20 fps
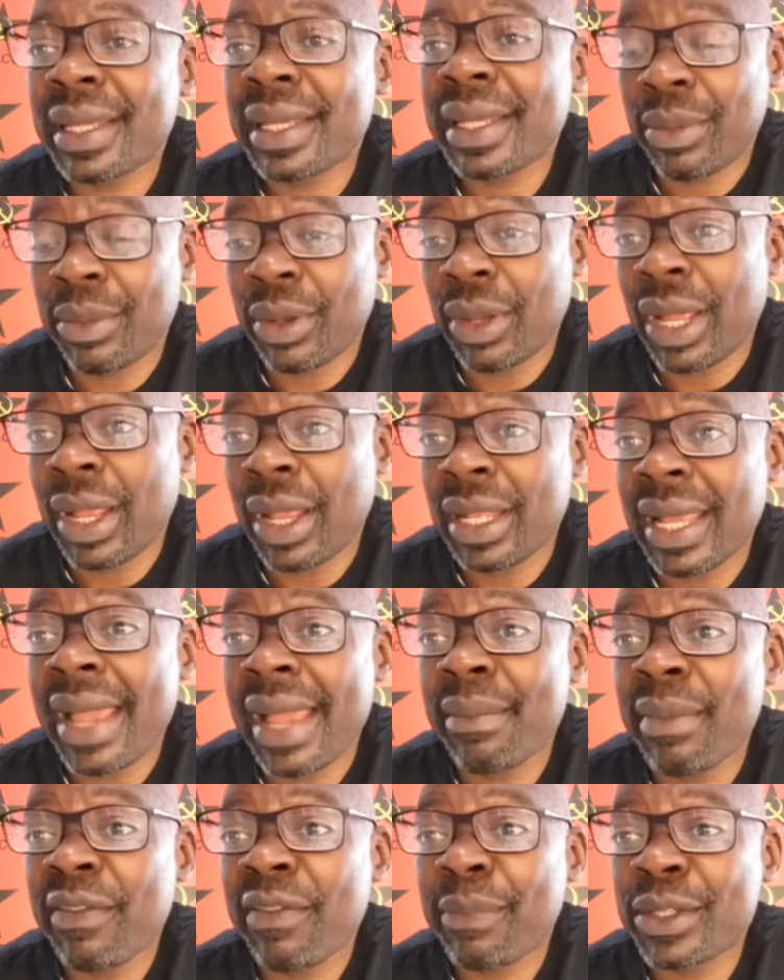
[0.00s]
the
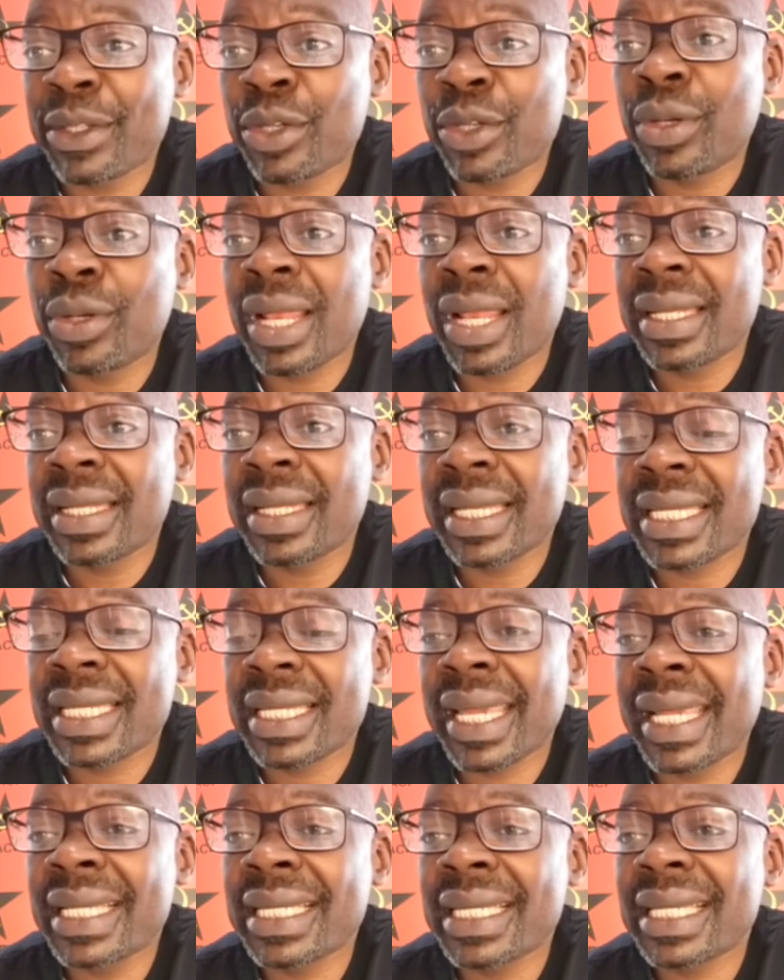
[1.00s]
IMF particularly in this
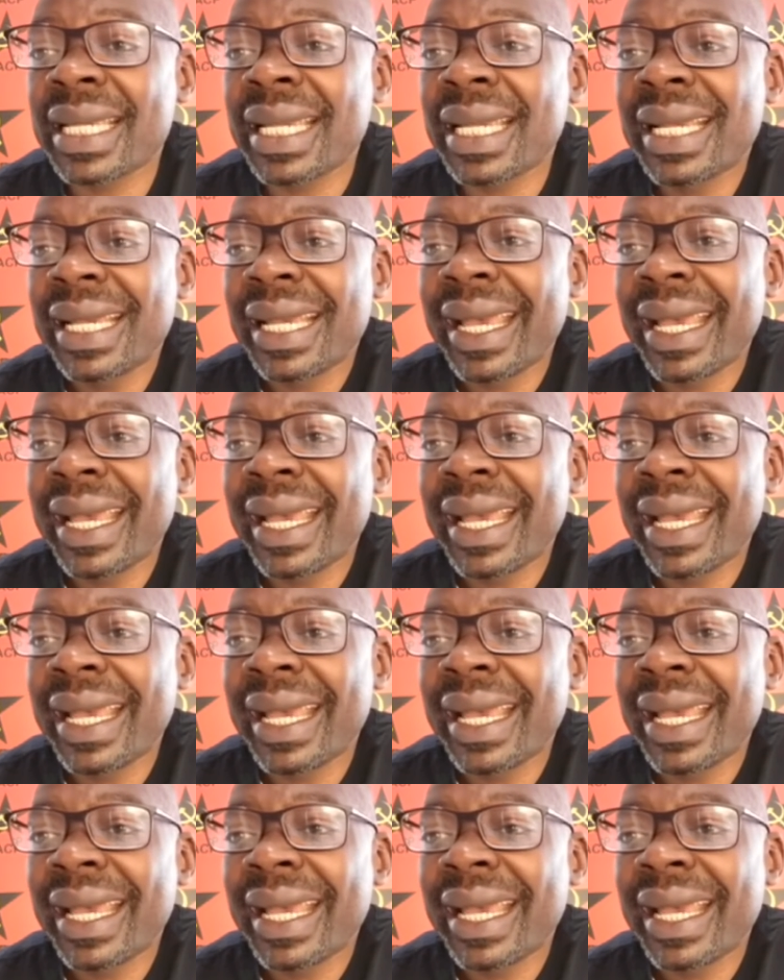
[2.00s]
case.